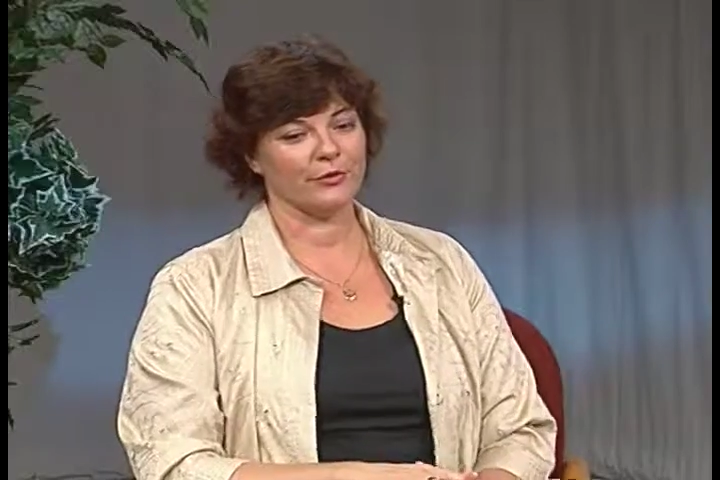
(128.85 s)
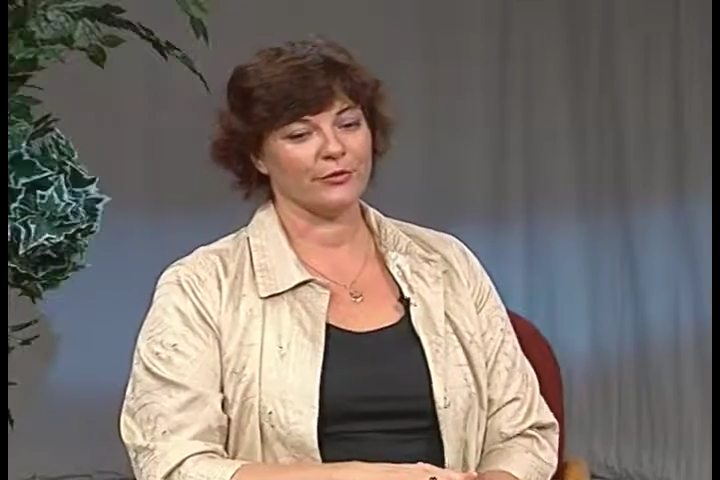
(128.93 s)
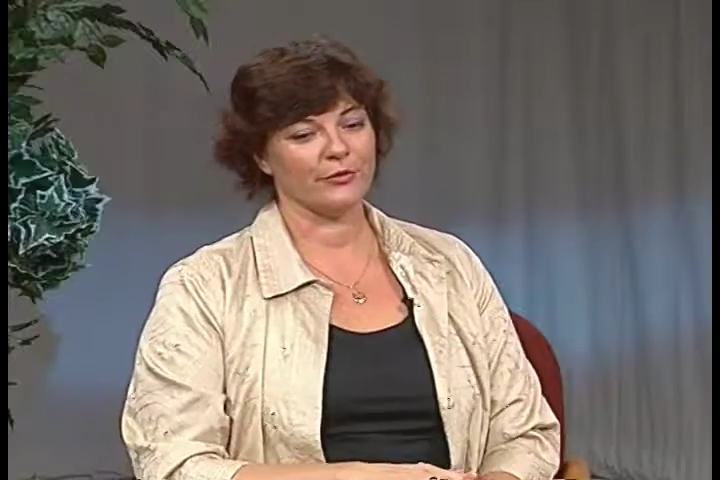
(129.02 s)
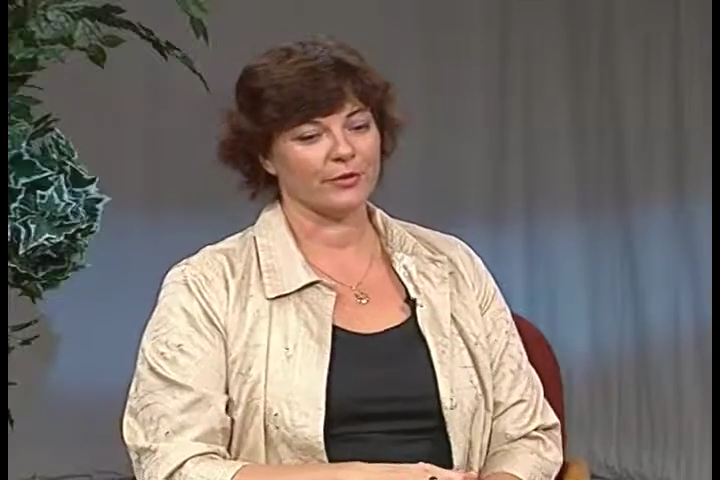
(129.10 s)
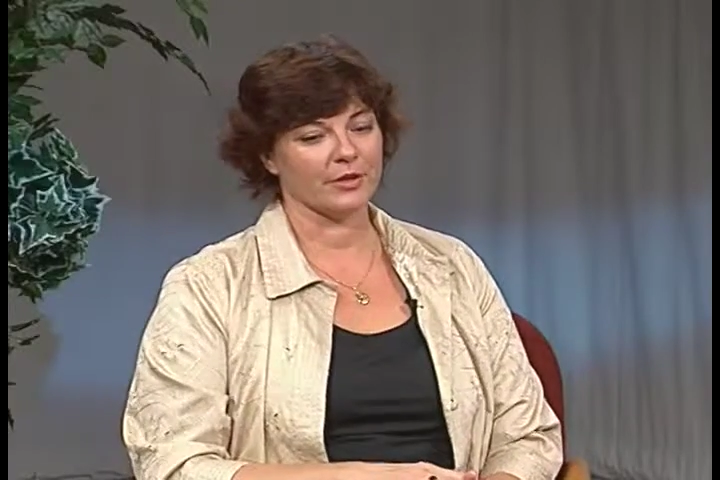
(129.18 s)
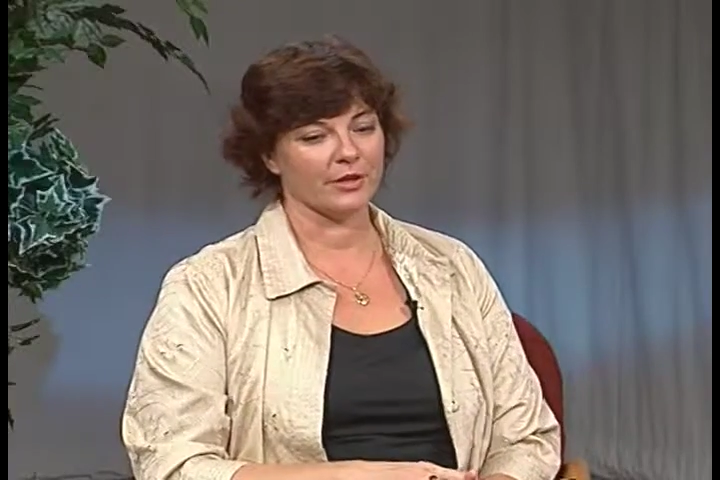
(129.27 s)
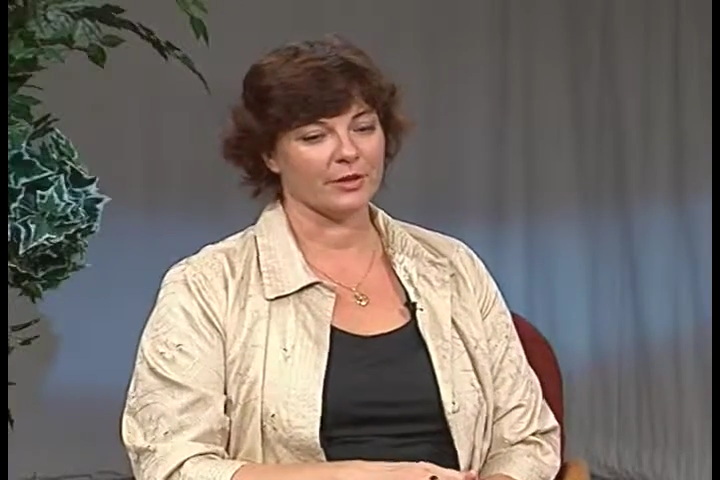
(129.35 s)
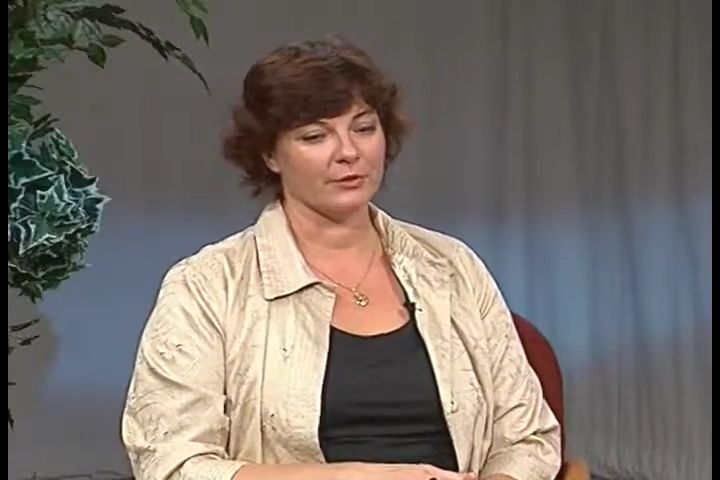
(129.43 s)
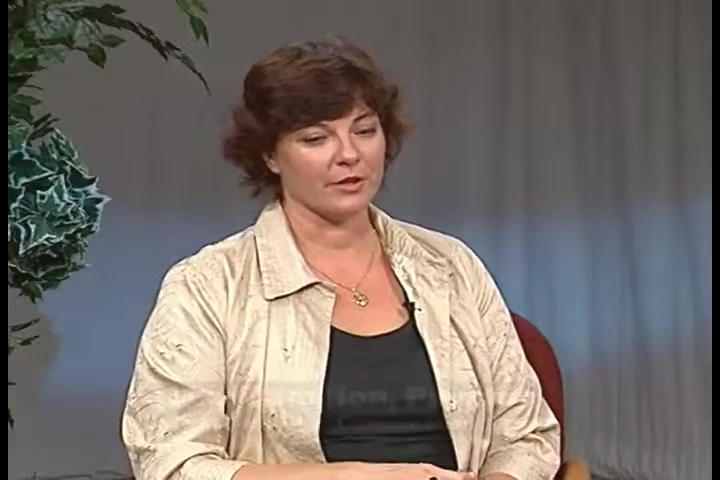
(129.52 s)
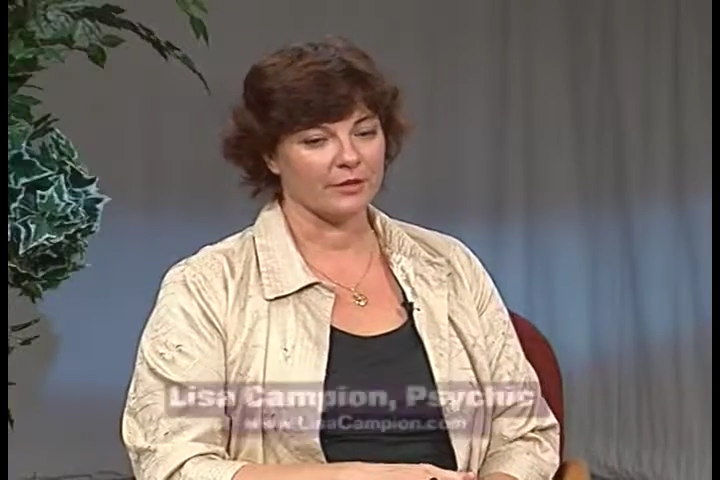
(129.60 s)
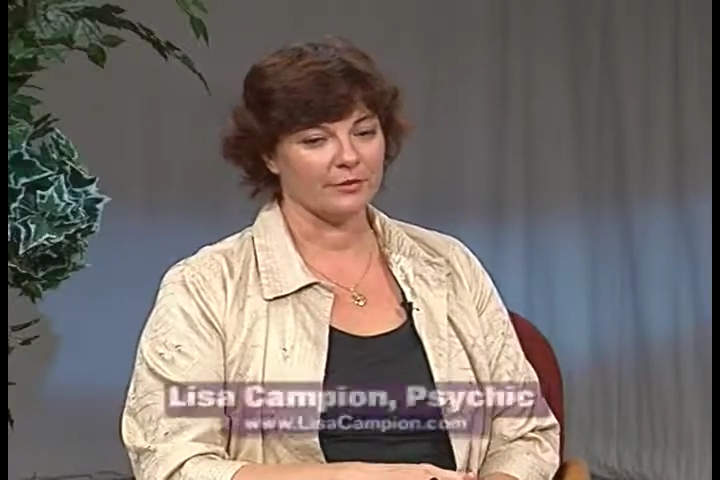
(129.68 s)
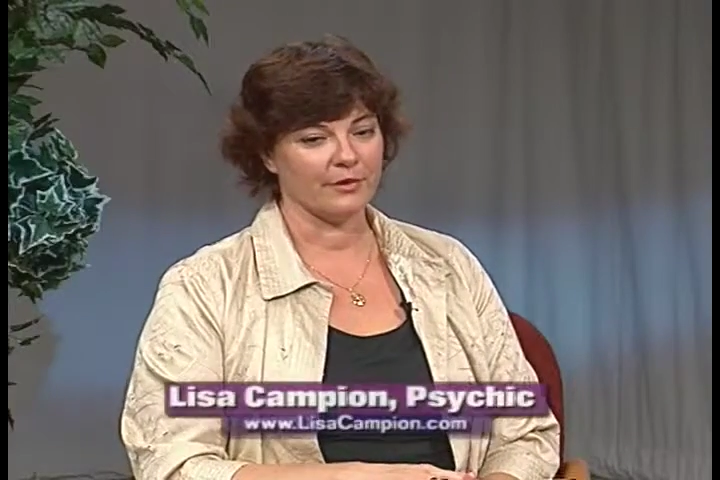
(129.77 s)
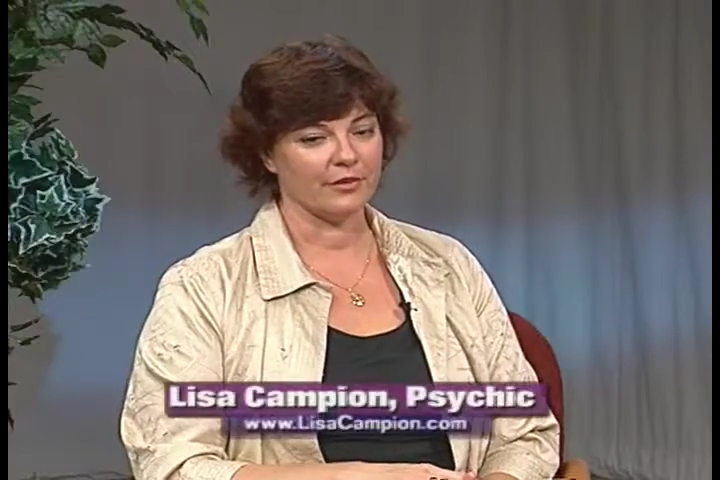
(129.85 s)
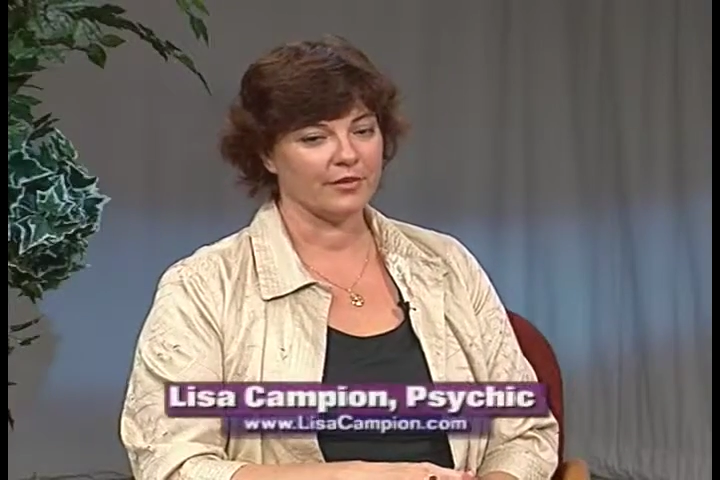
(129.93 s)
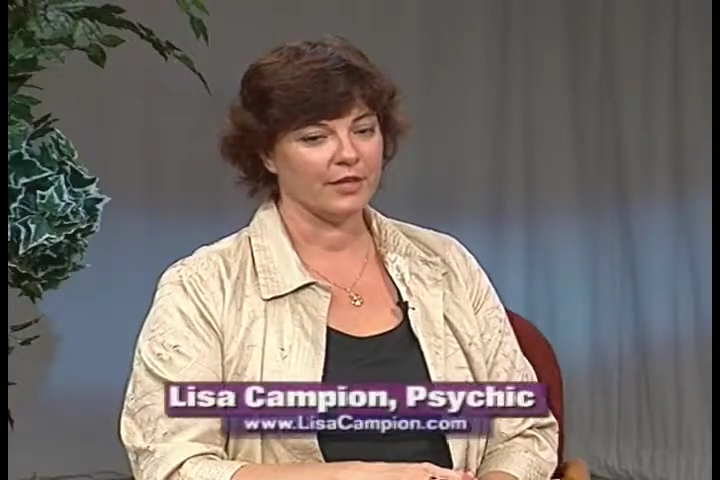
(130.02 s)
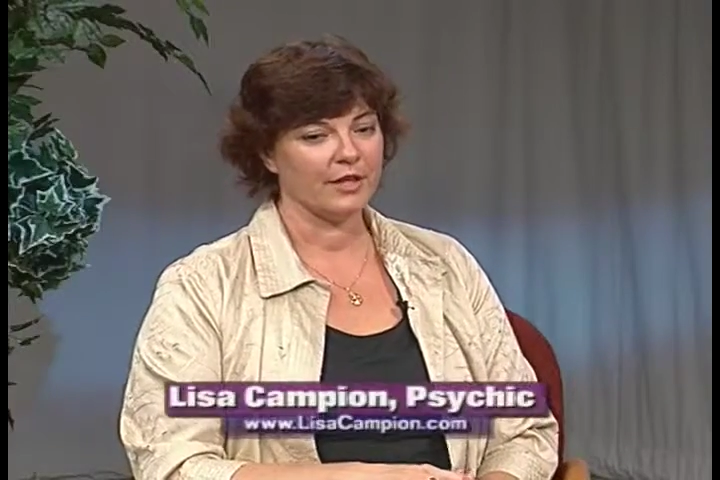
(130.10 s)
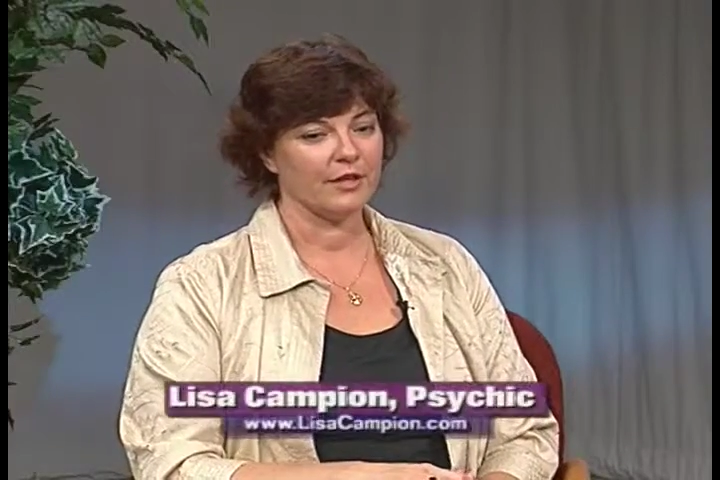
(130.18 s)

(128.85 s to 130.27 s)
was really working with